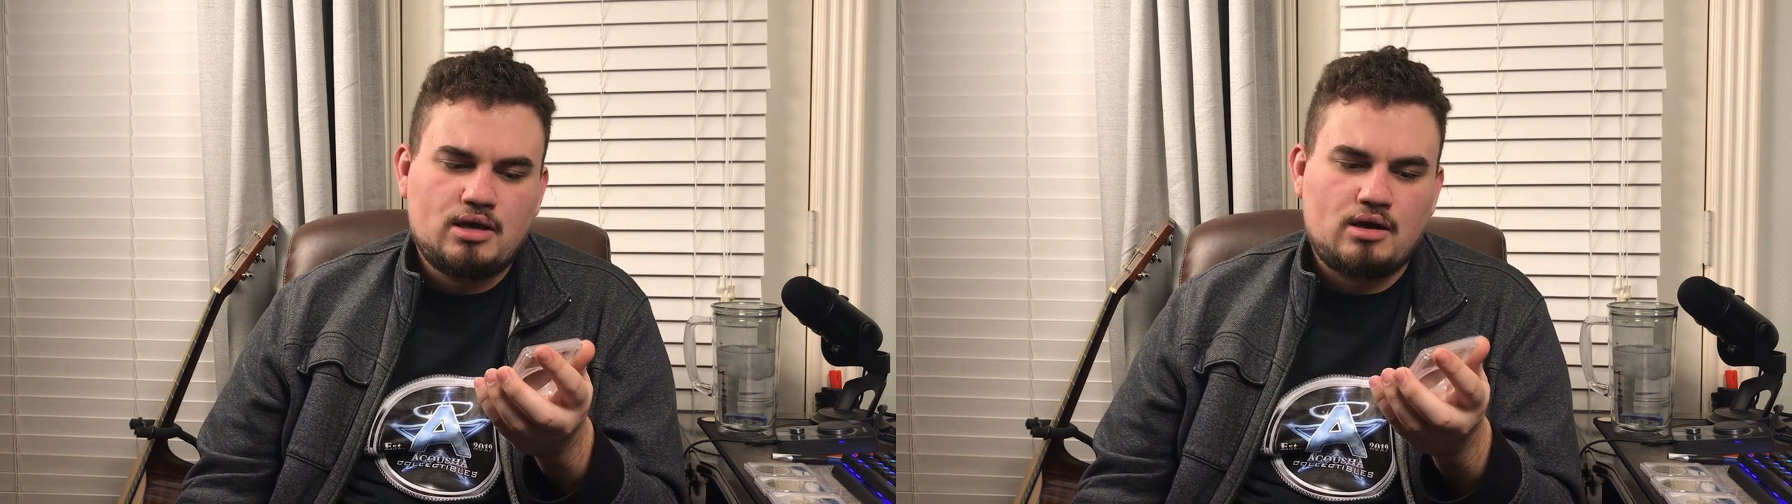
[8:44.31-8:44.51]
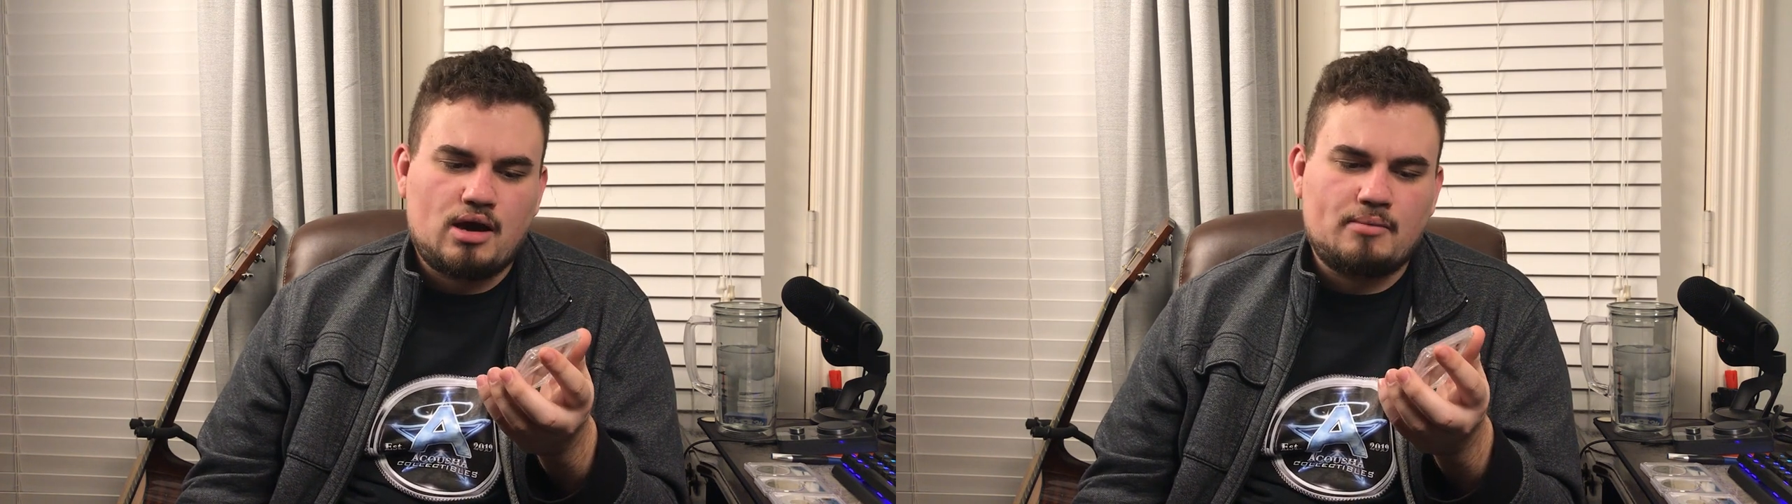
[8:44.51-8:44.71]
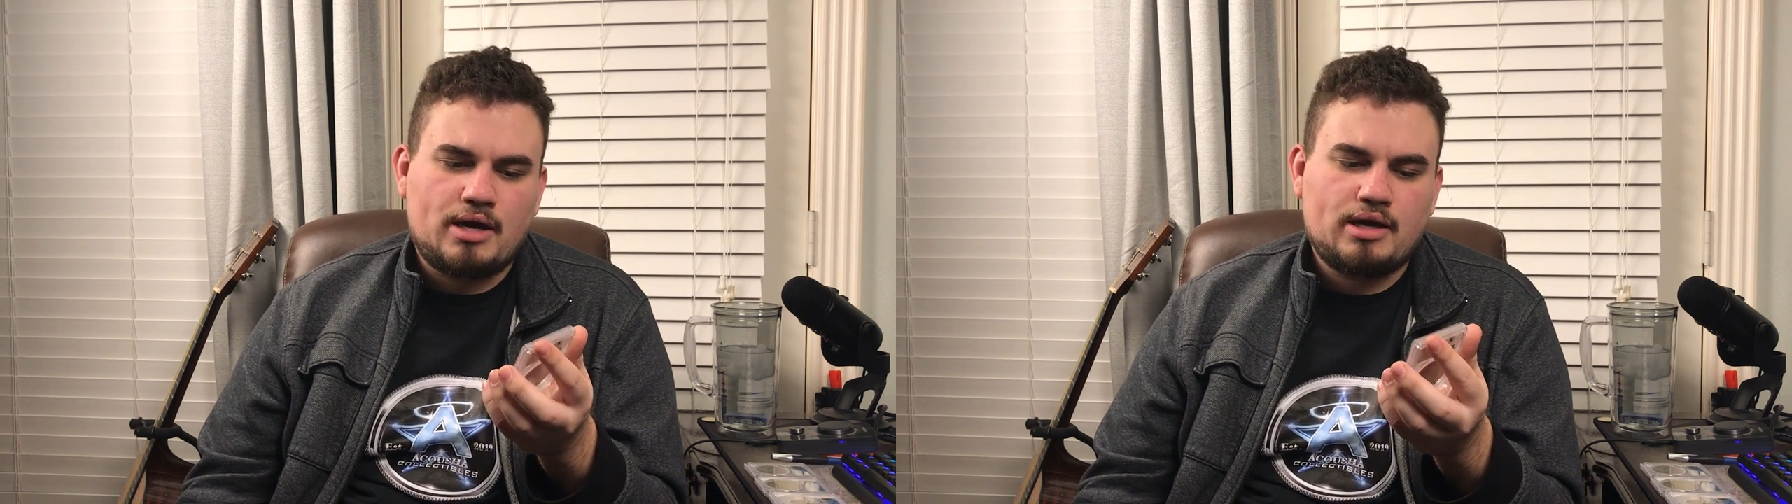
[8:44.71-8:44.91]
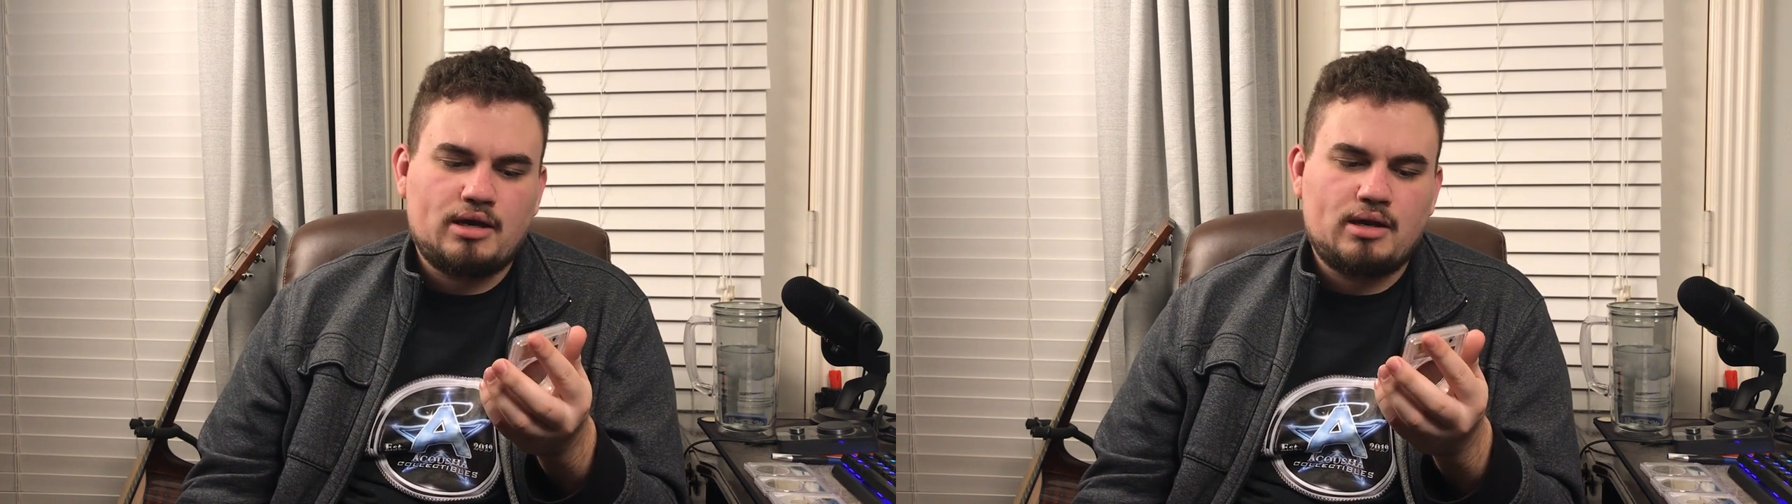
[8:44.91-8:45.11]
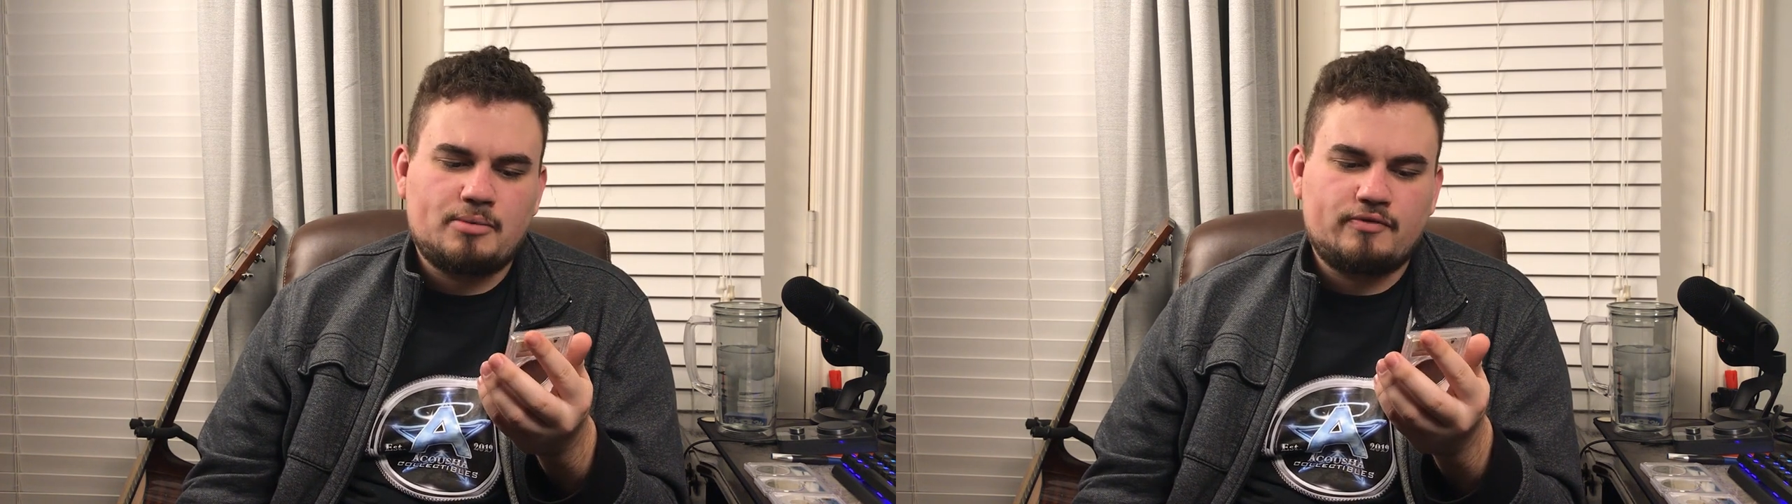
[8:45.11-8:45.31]
I
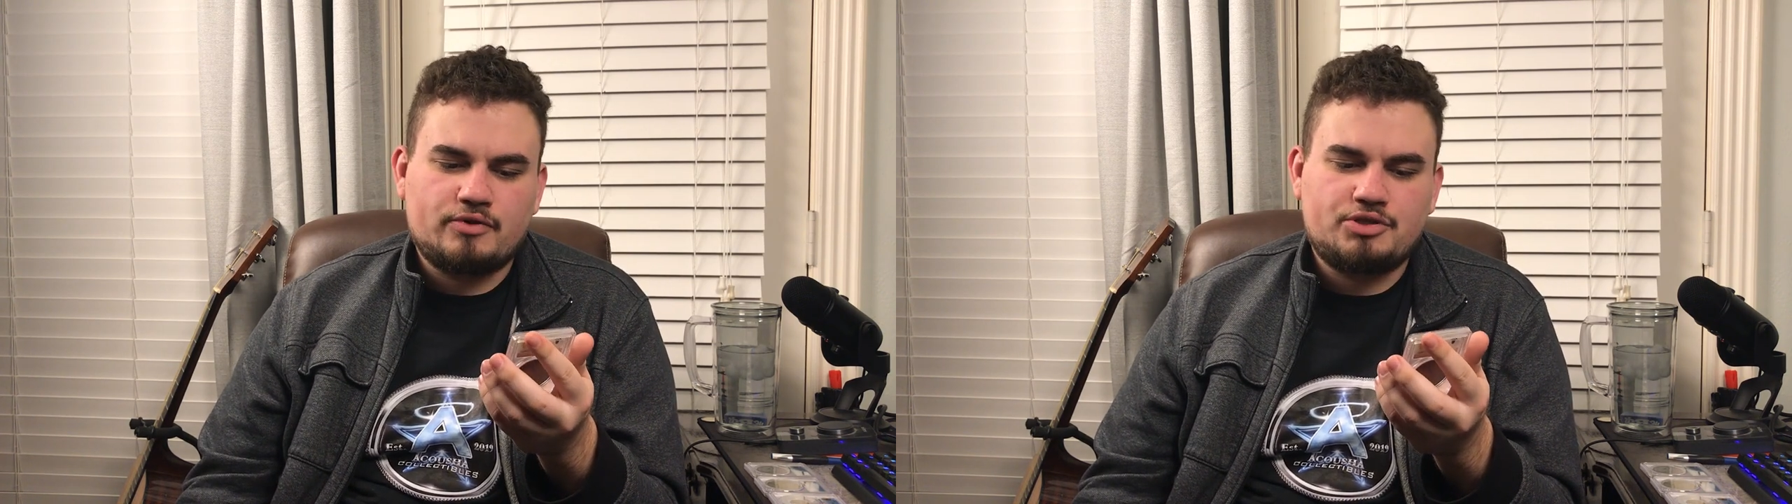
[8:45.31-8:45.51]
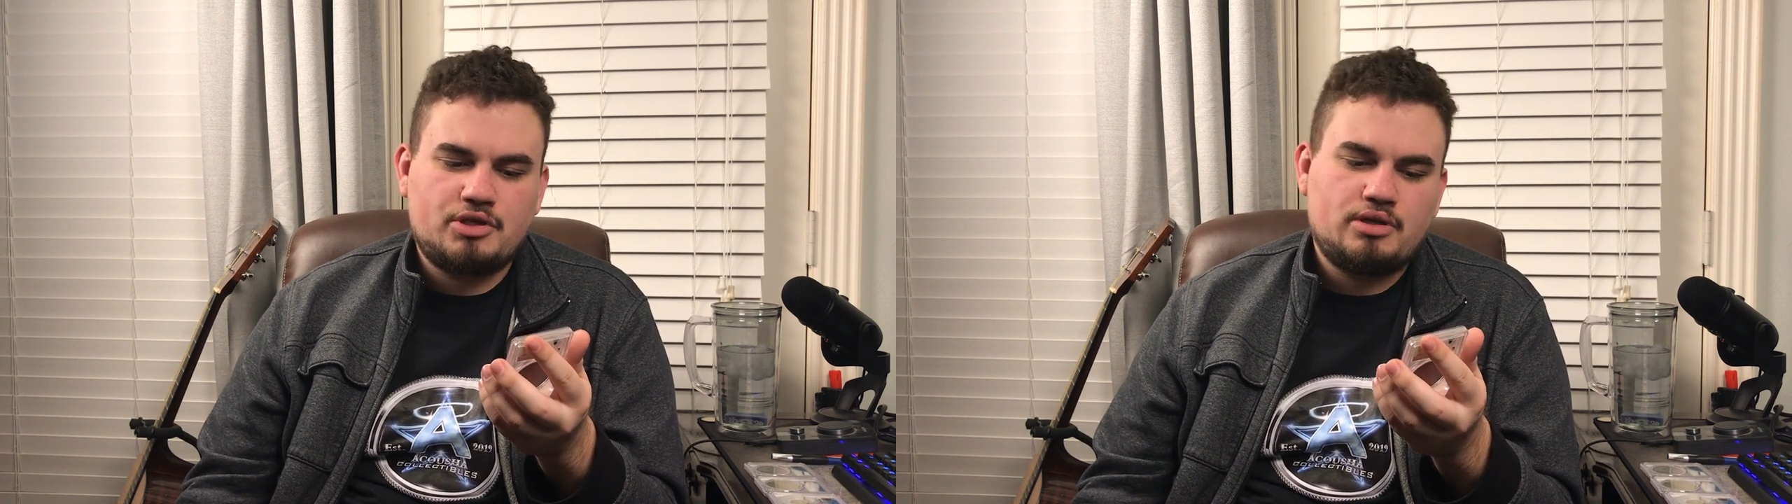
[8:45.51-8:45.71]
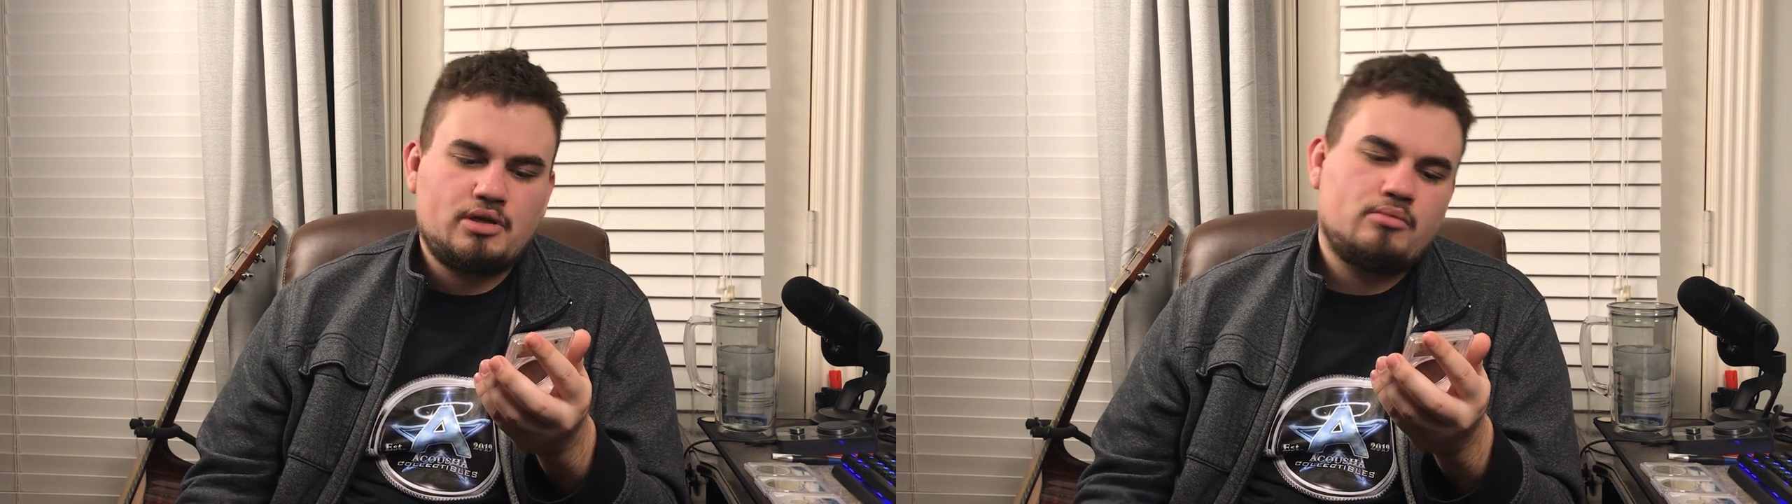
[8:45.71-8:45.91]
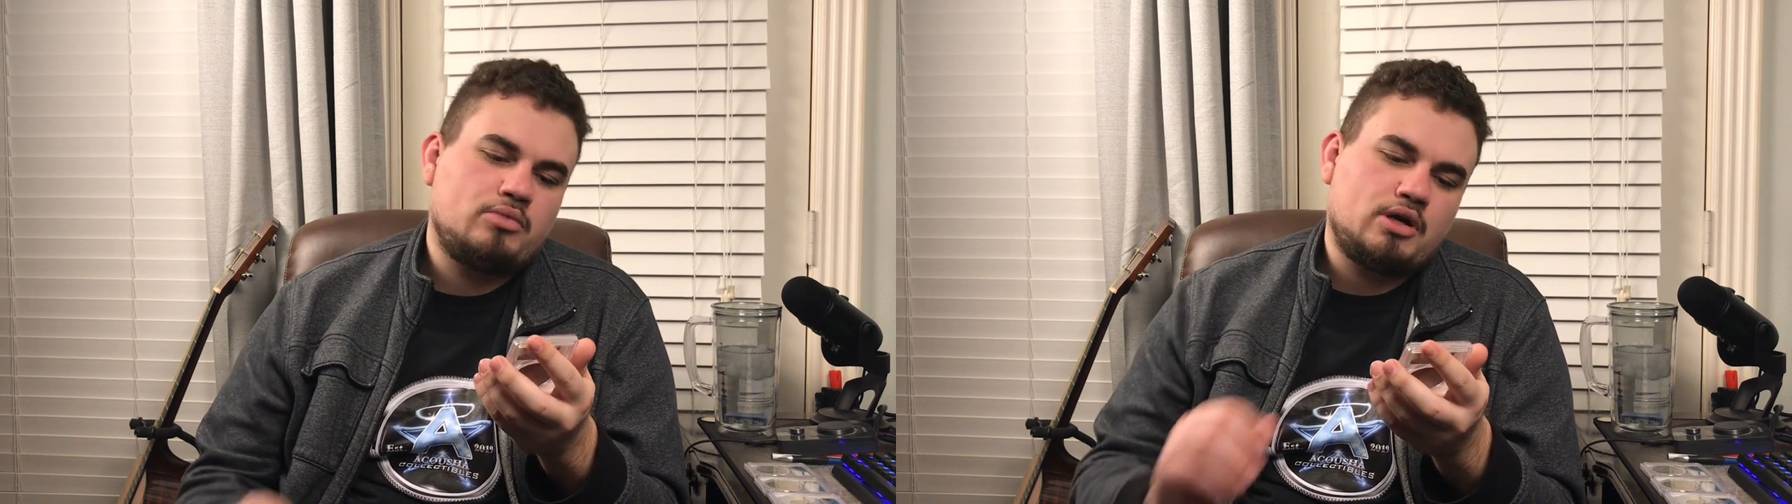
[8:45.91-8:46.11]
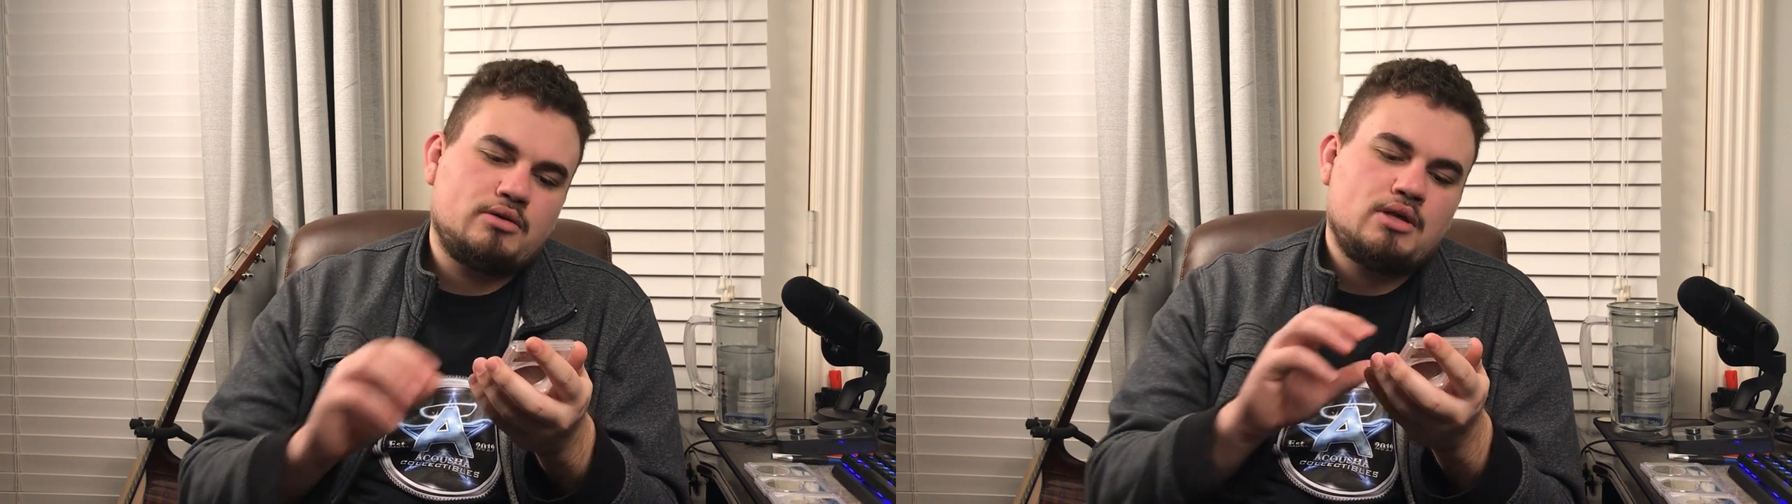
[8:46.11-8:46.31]
got it up in Virginia,
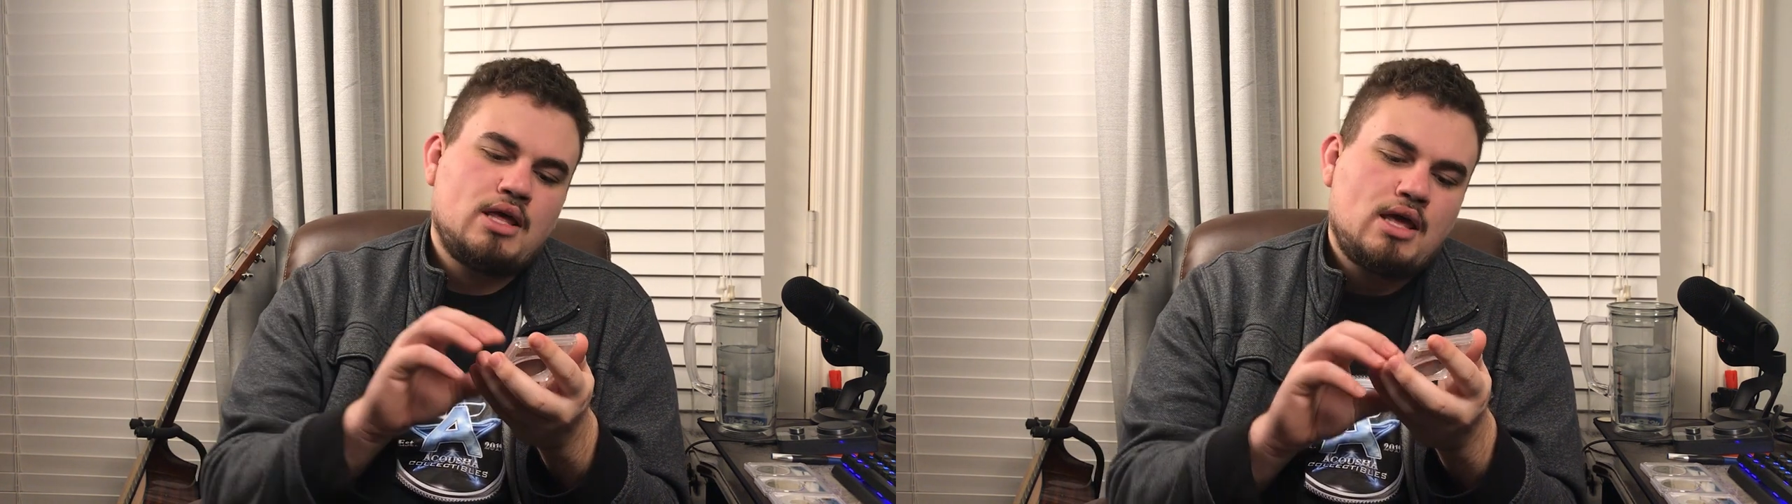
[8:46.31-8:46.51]
but